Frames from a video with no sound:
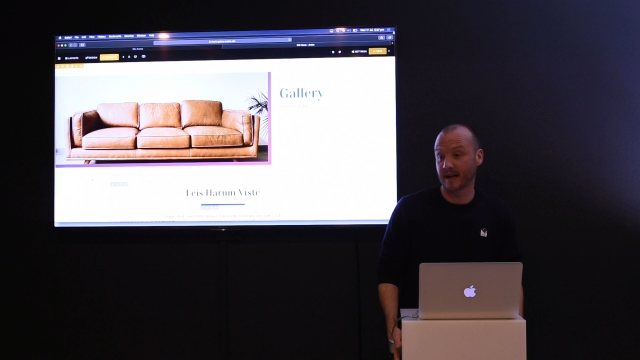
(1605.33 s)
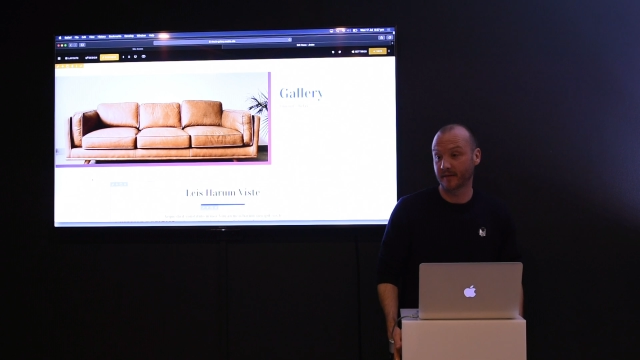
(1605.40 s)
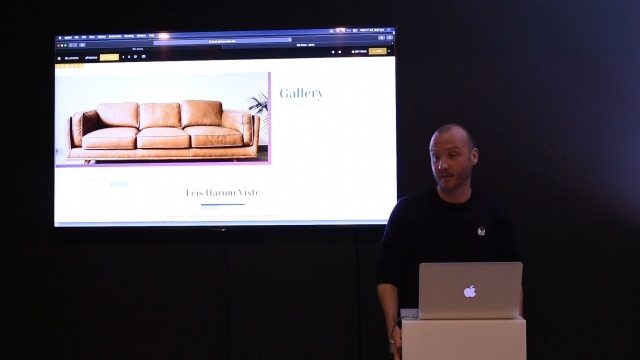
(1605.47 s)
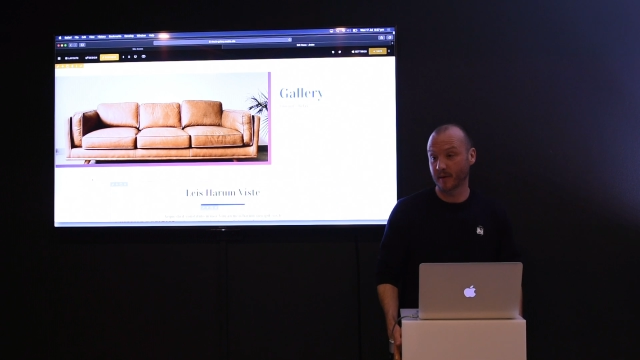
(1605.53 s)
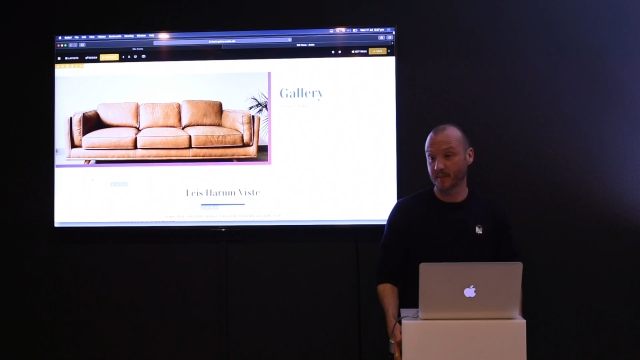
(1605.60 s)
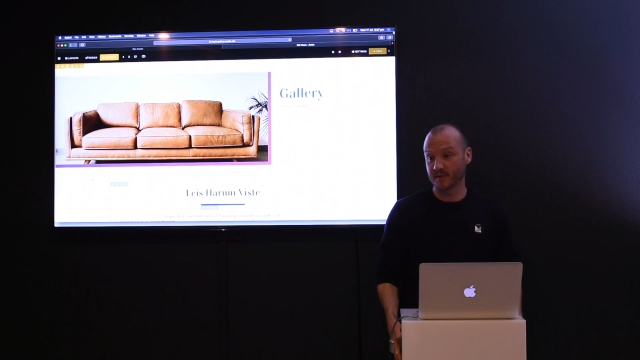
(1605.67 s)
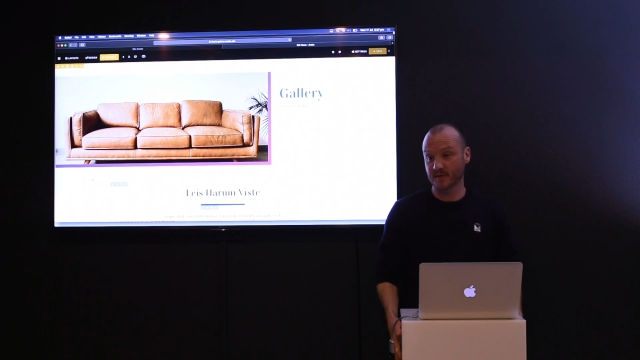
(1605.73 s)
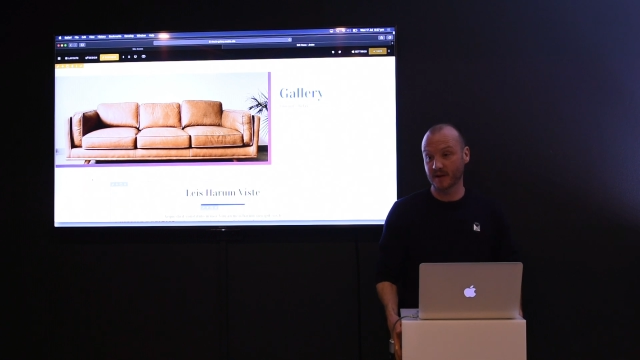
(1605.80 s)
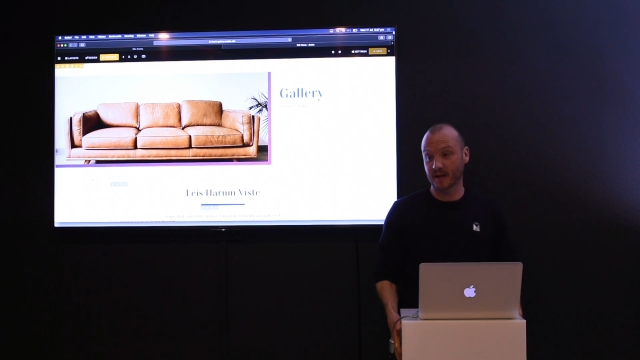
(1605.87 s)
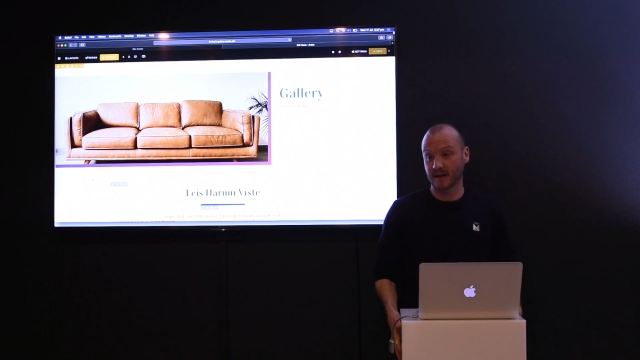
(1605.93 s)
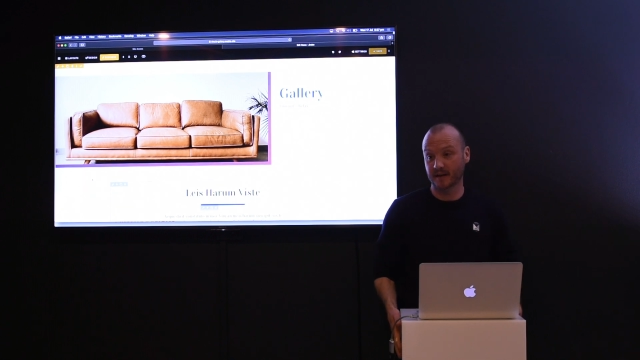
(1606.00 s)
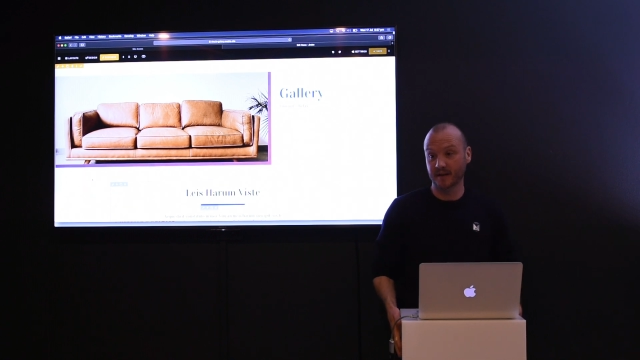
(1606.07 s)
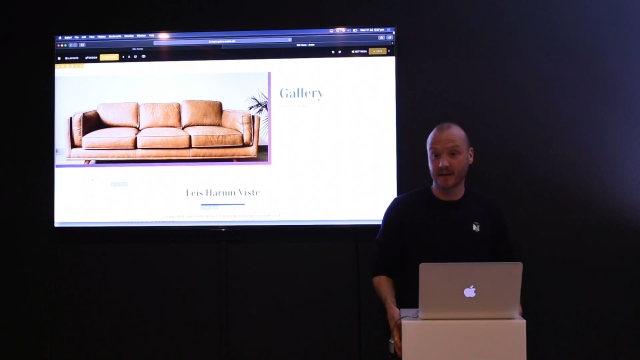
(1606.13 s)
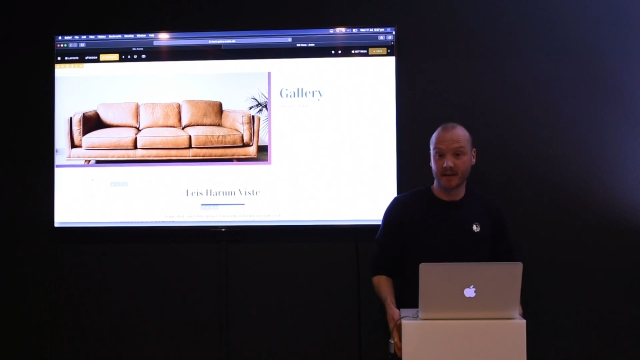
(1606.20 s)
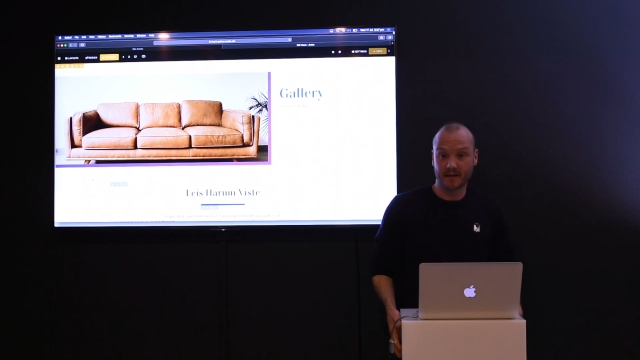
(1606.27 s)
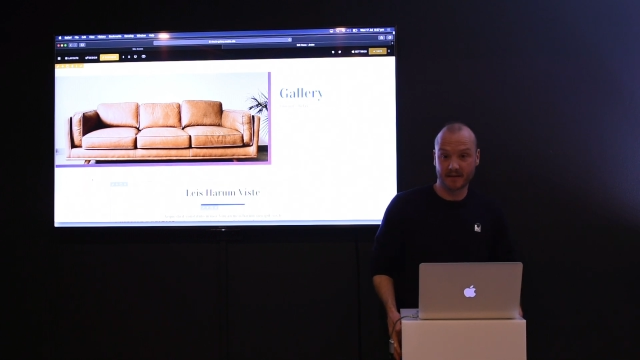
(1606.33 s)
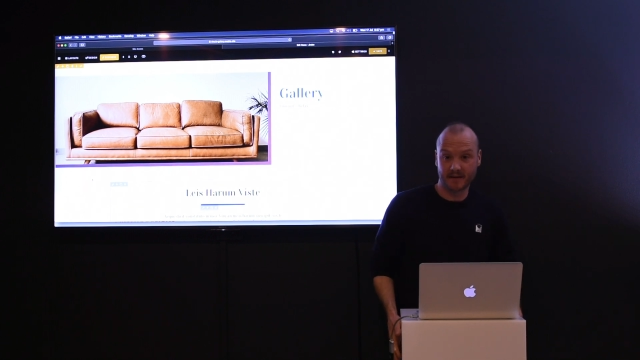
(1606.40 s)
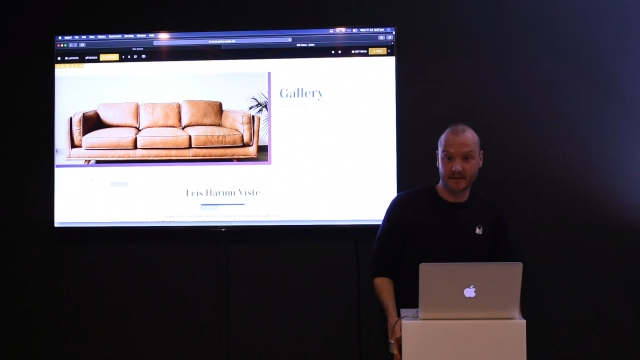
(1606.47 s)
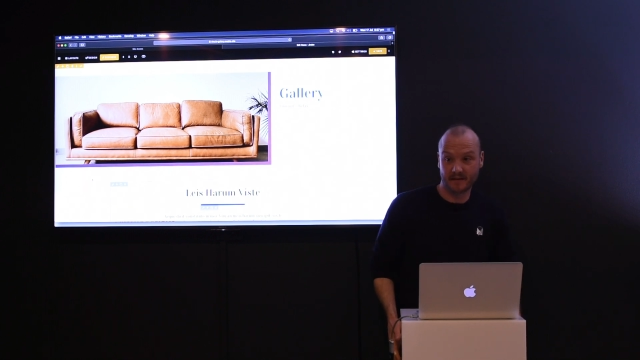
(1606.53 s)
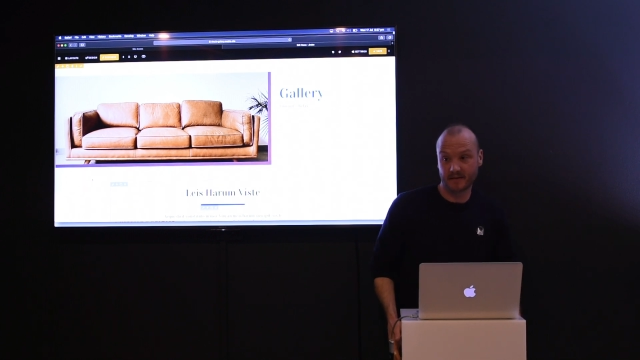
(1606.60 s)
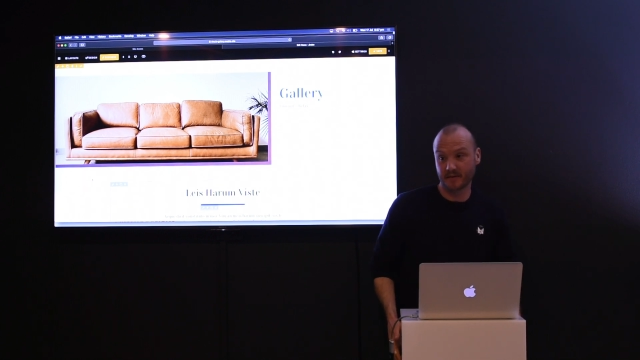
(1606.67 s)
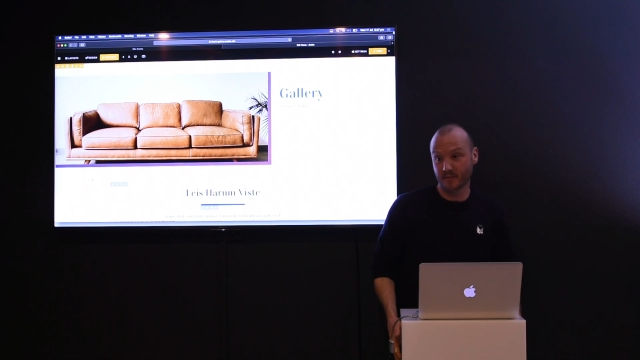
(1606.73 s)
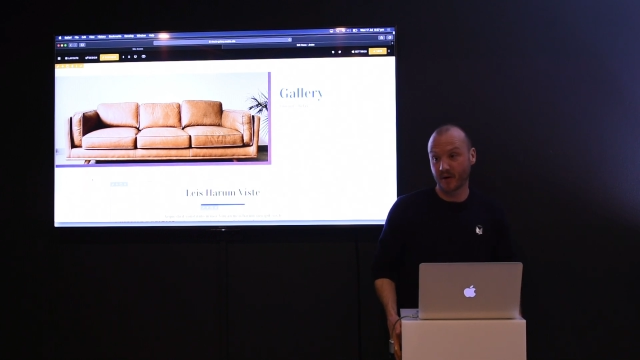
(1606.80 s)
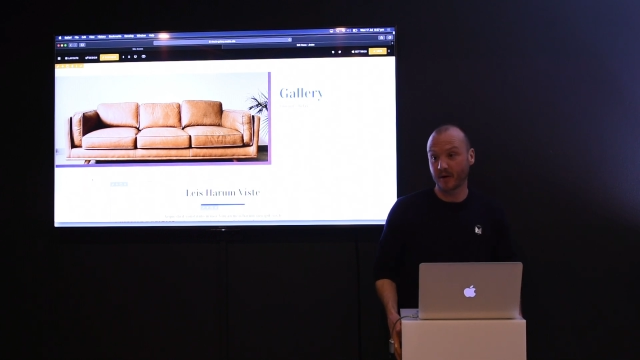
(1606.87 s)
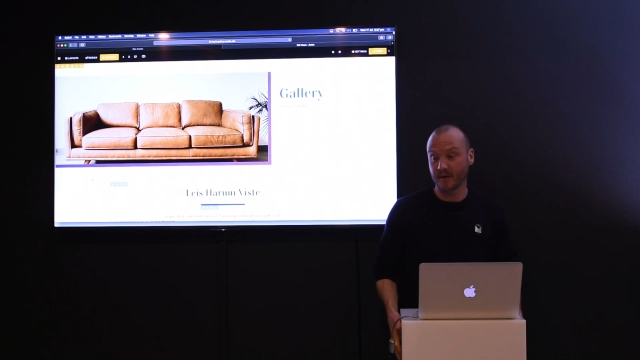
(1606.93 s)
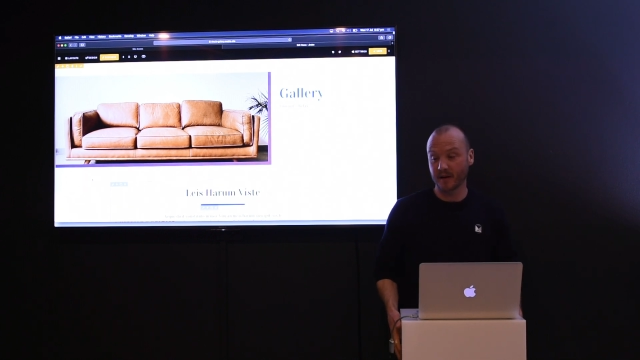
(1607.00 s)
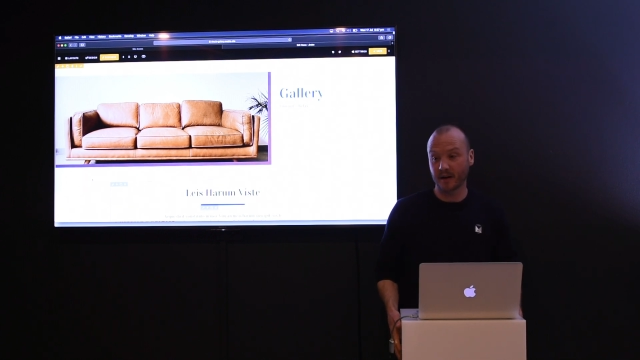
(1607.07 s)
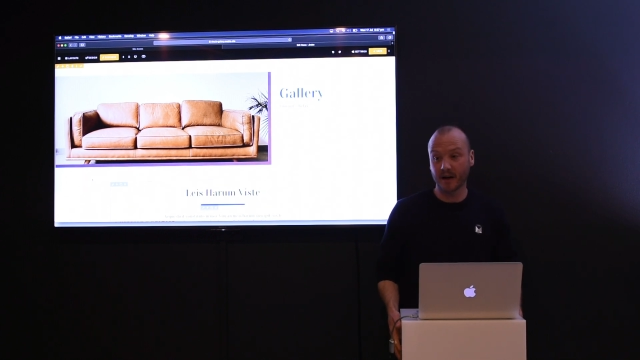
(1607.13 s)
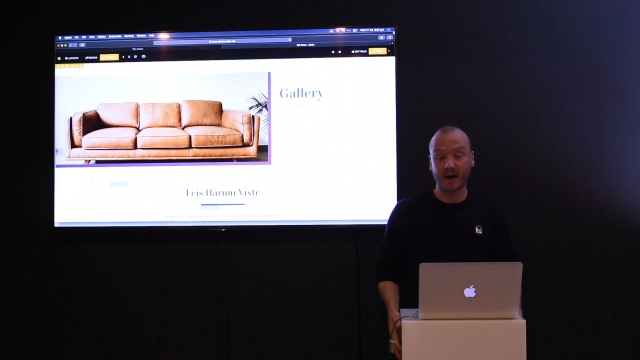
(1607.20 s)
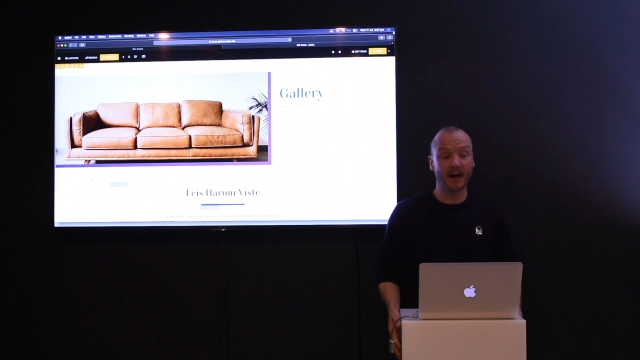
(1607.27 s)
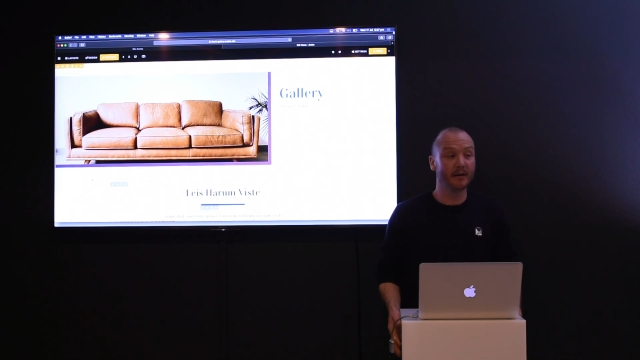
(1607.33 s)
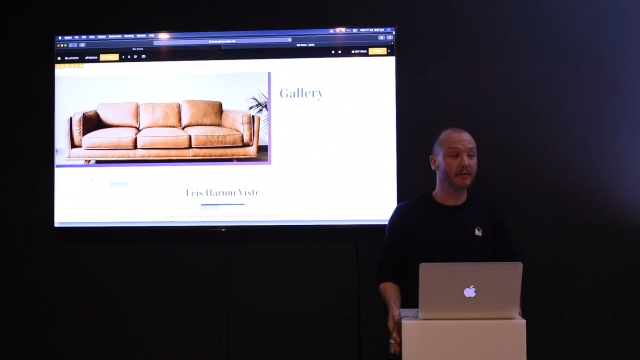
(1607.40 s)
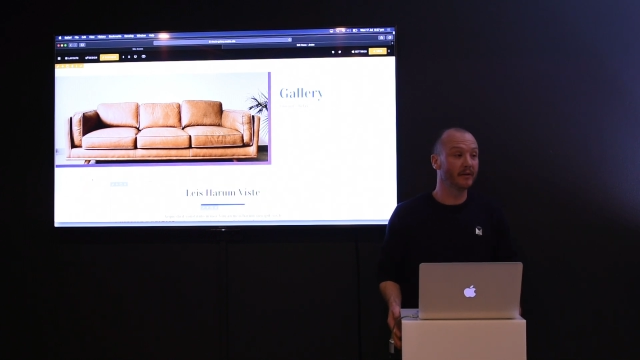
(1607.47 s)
a website, tomorrow they're live.